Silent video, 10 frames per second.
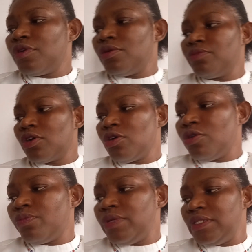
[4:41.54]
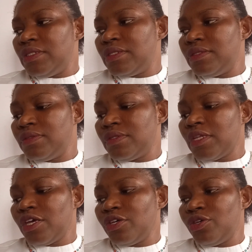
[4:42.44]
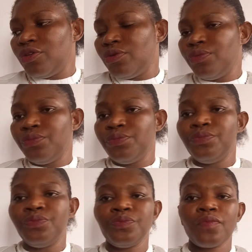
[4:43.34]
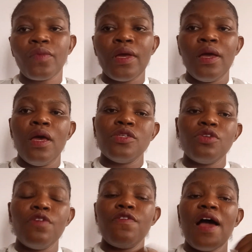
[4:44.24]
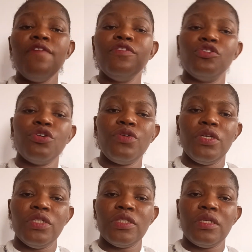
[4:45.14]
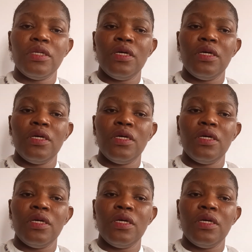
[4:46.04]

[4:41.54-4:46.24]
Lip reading: on the call please. Thank you. So if you have insurance,